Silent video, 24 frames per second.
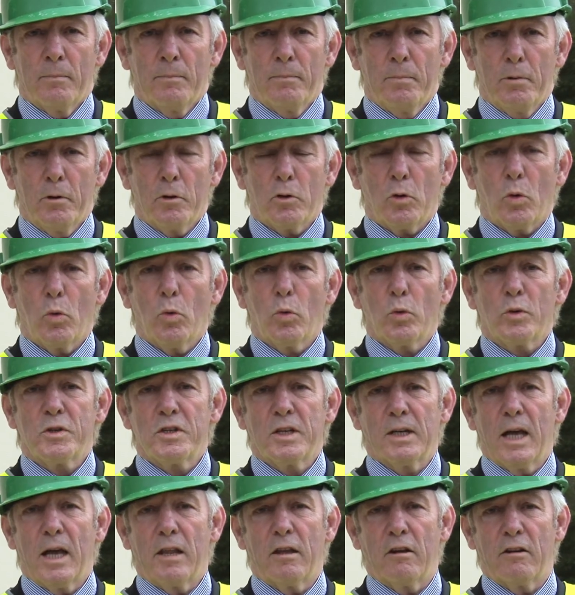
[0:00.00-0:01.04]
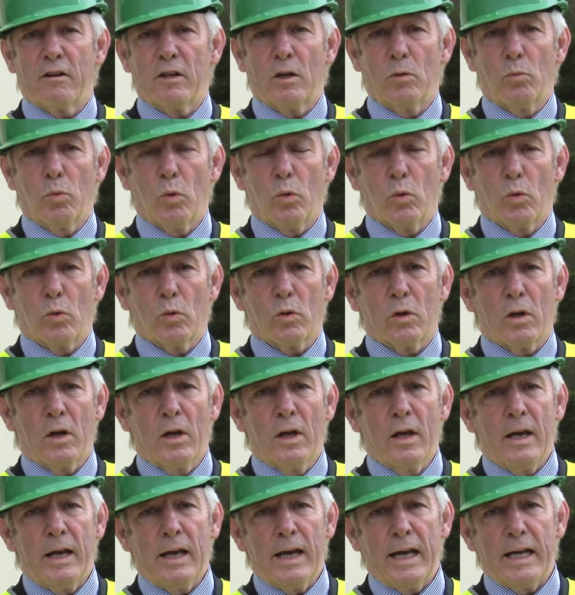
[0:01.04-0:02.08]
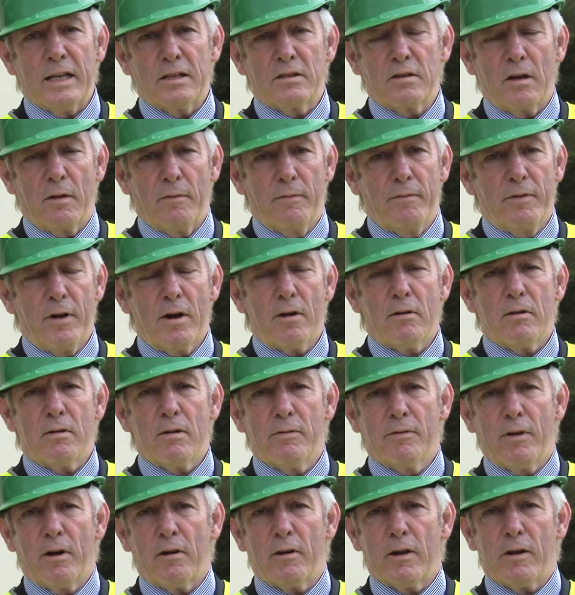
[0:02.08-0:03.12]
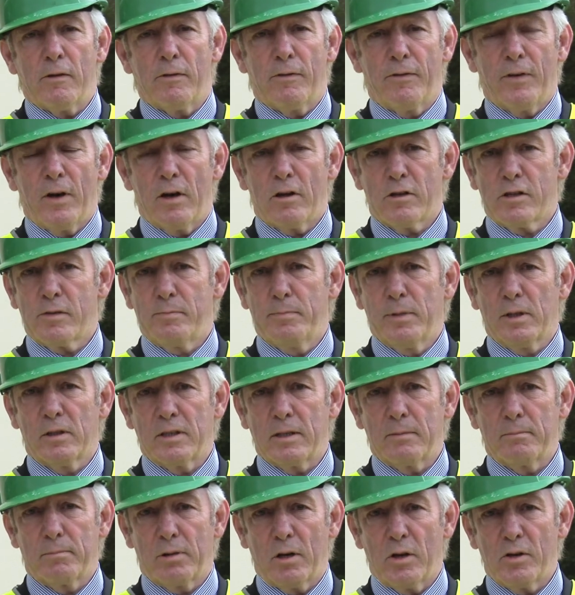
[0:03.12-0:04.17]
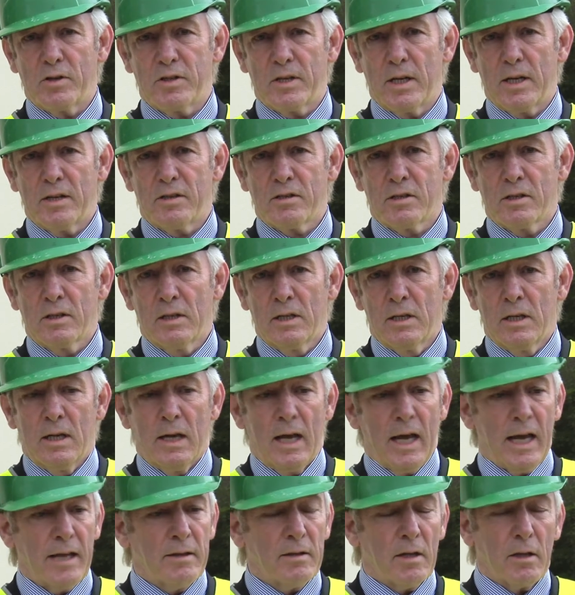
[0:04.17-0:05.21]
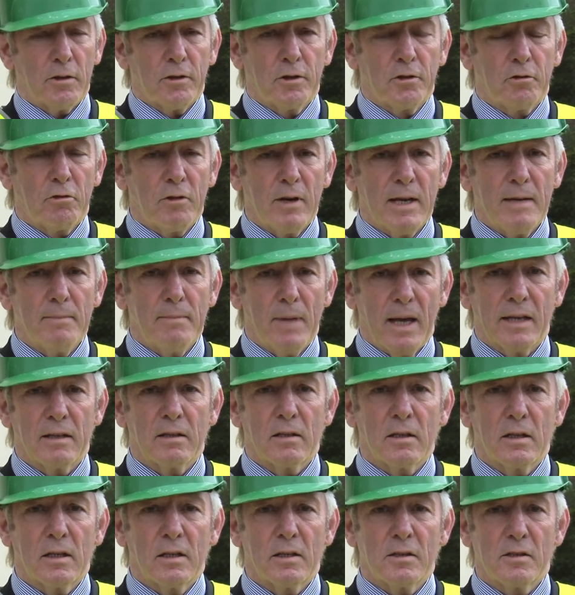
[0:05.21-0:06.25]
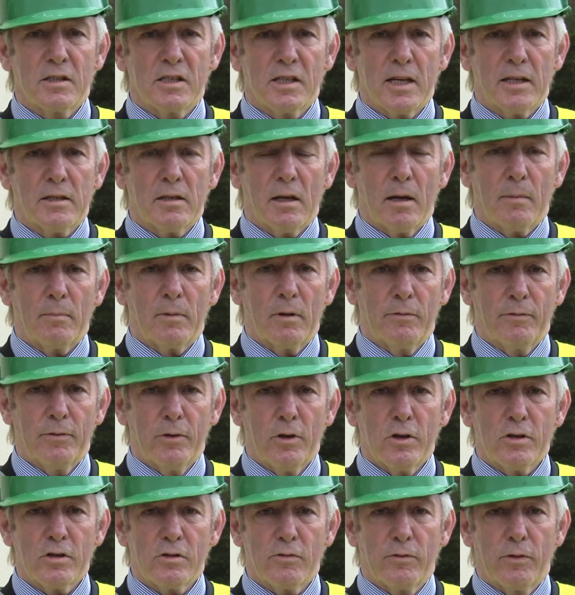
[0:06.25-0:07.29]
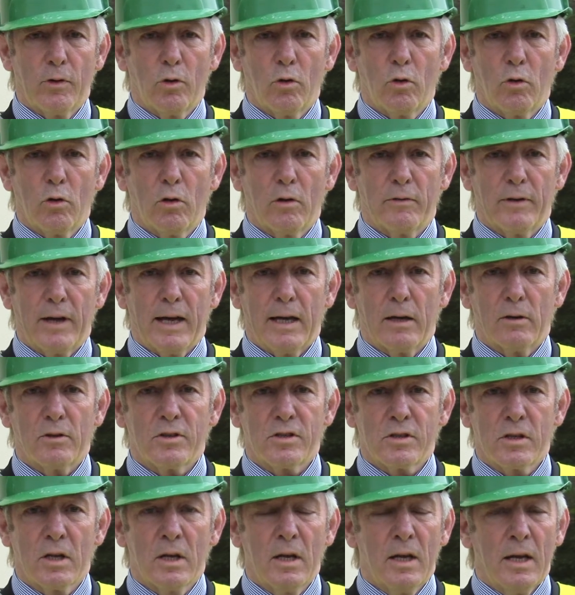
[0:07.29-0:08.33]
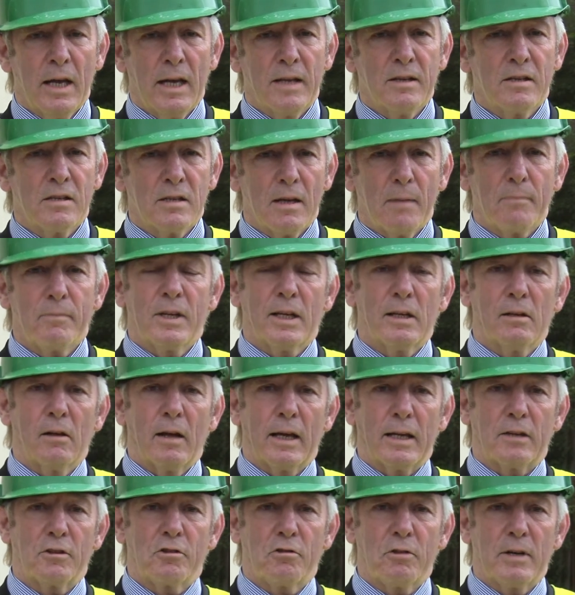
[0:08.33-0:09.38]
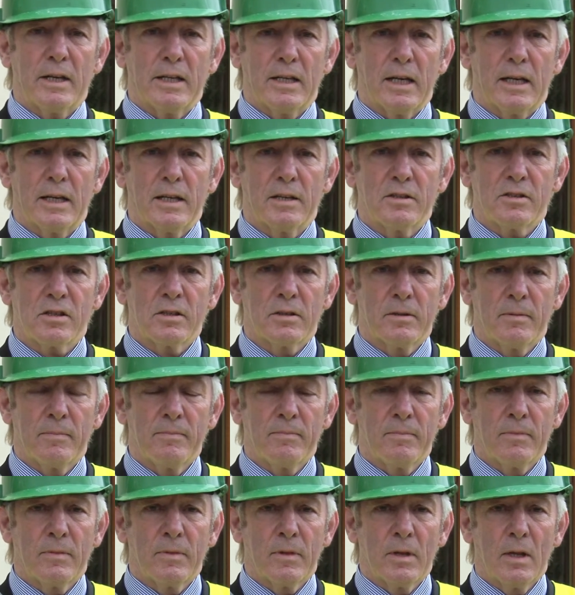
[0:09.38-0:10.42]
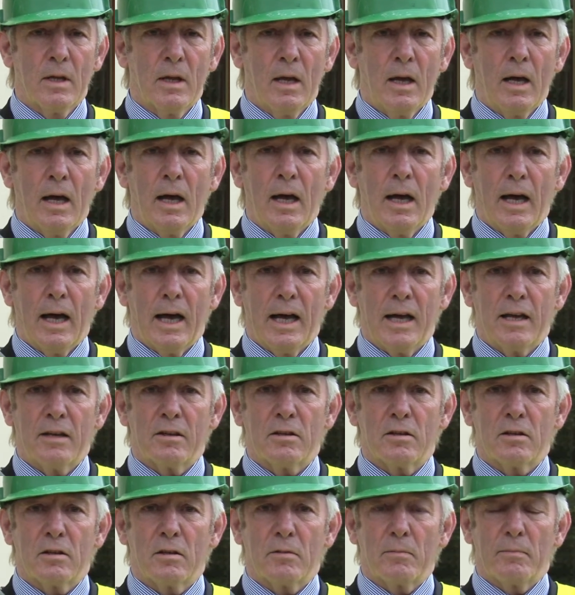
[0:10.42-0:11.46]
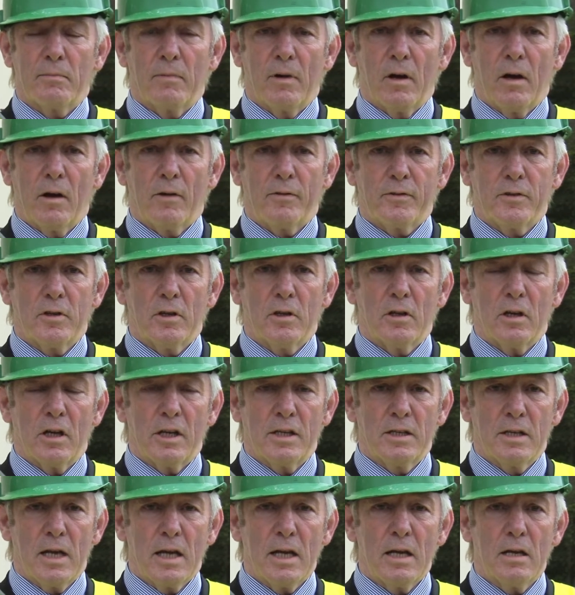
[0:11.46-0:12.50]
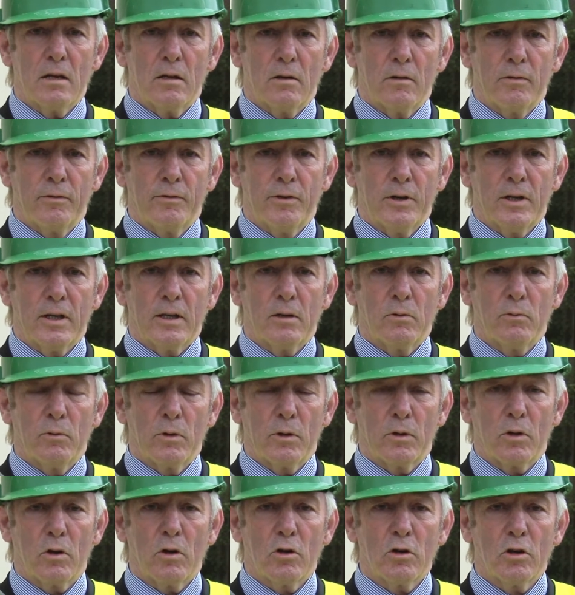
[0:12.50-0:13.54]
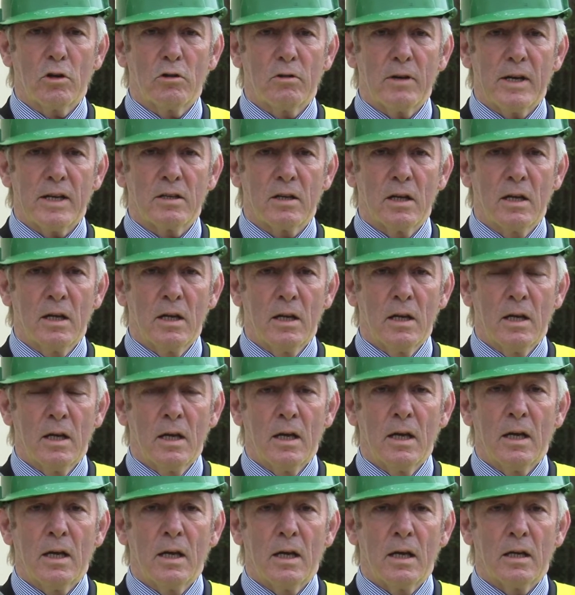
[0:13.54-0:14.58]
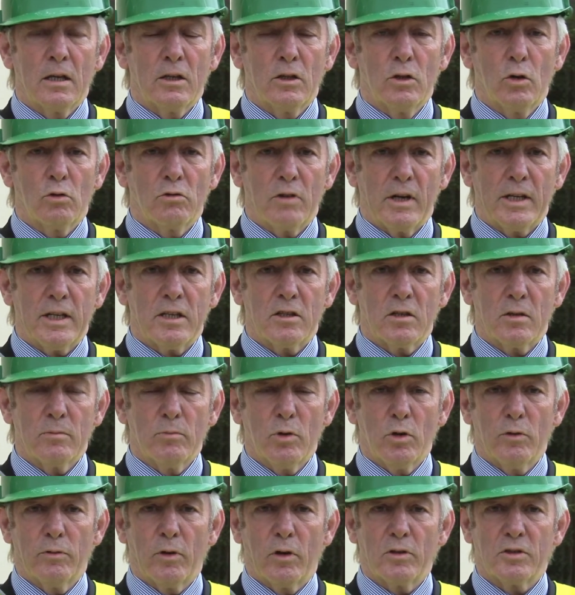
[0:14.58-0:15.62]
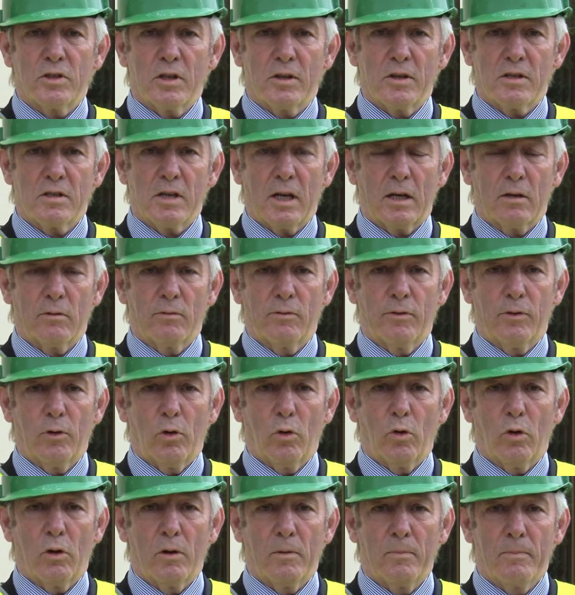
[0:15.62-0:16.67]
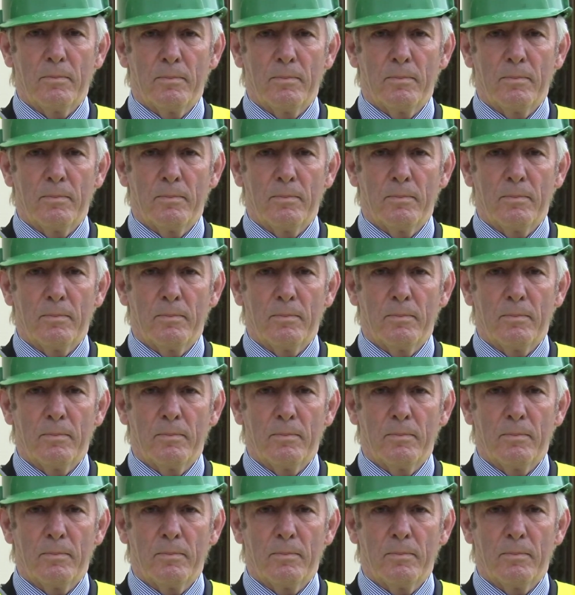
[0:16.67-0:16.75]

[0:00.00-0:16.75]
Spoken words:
Put all together in a wall, it's a very, very fast building process in that 3 men can set up the first floor of a house in something like 3 days. And after a day of filling with concrete, you're ready to move on to the second floor.